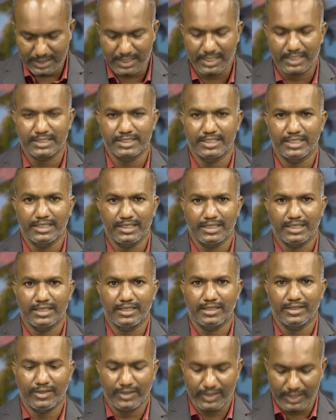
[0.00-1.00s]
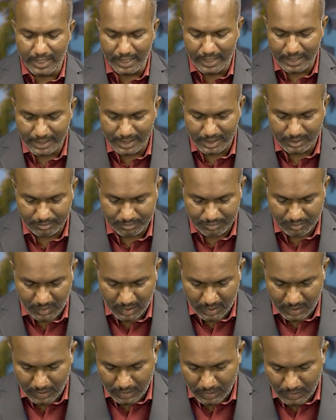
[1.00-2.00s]
structure or diagram.
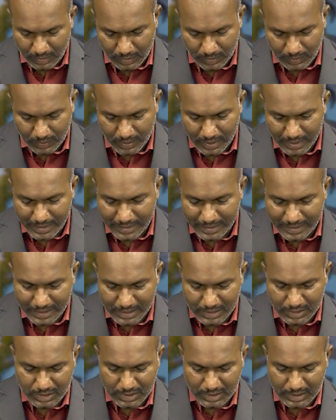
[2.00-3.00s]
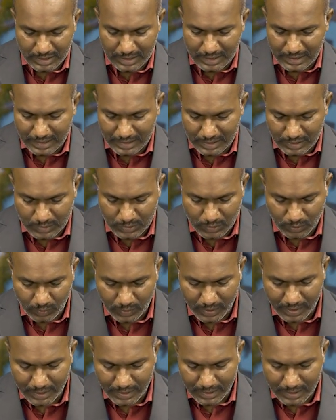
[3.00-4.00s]
Okay, it is
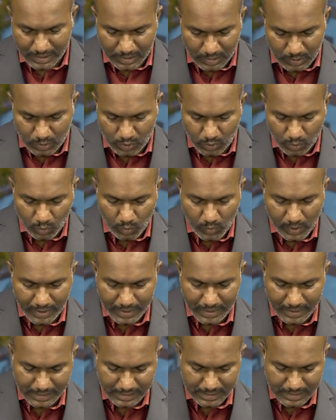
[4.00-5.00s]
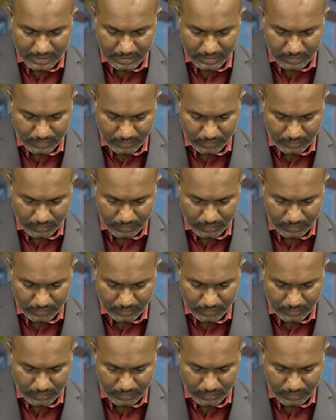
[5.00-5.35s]
showing two windings.